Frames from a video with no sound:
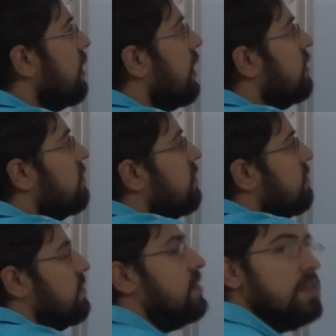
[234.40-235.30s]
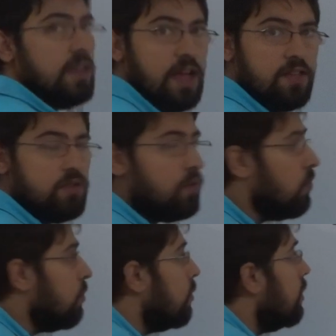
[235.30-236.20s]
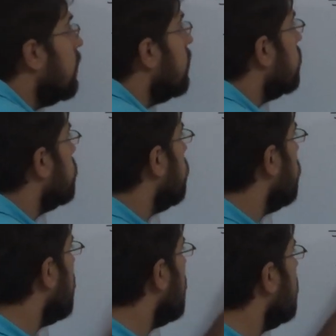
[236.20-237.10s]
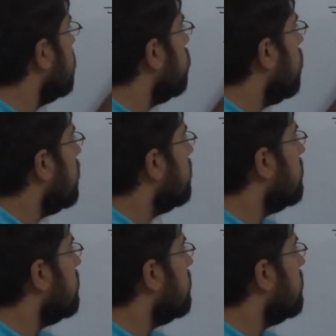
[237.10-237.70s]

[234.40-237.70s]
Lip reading: and this is C, as you know. So A is 1,